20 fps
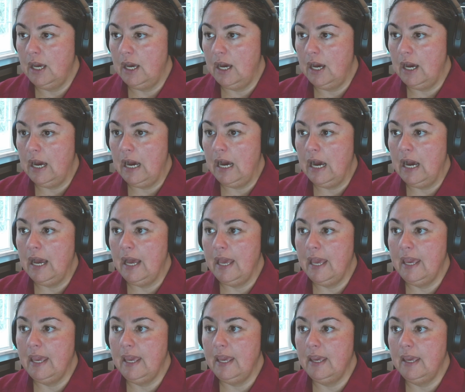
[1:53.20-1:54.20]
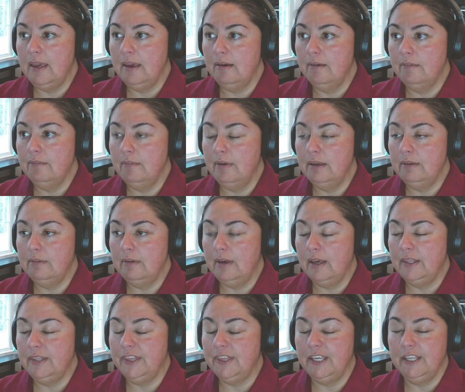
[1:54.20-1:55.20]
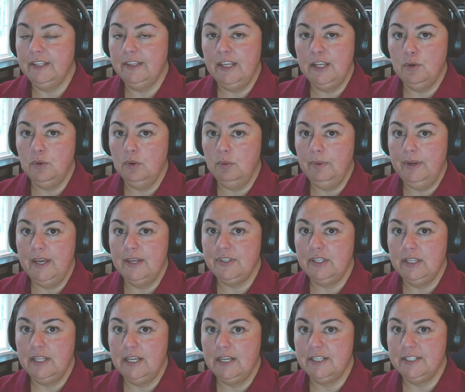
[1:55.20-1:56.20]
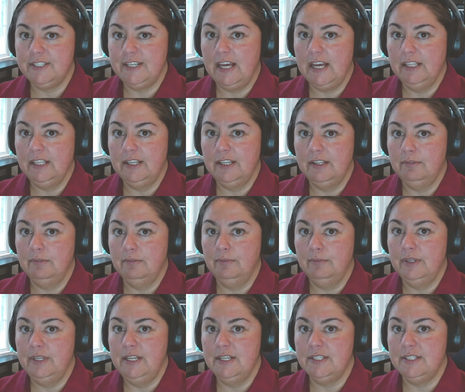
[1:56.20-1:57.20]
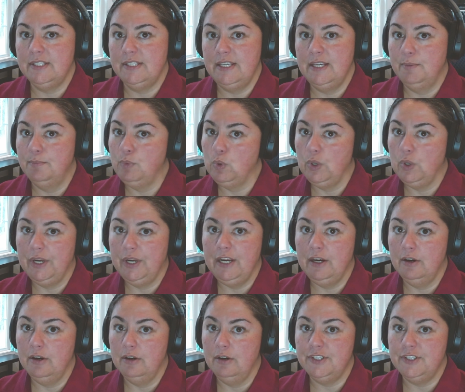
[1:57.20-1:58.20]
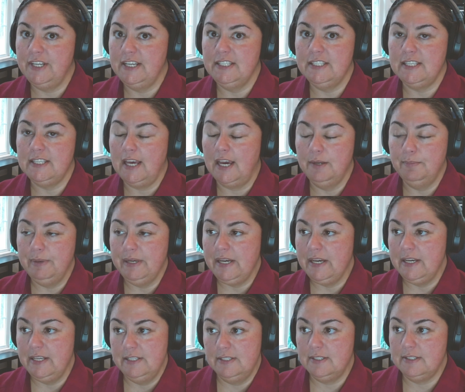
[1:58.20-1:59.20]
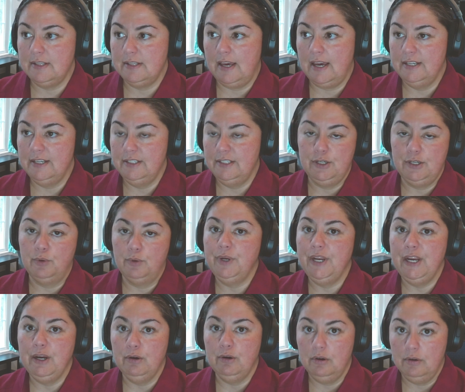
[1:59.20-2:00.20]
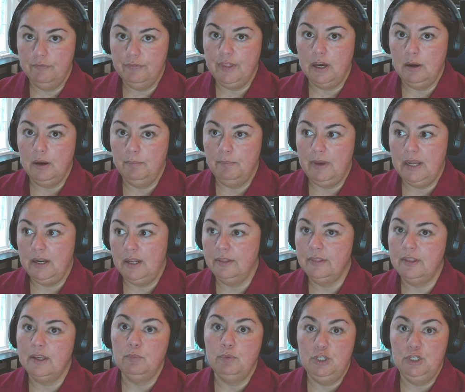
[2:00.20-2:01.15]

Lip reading: I think that Norway has a lot of talent, and we need to see them more here stateside because I don't hear of them, and I think we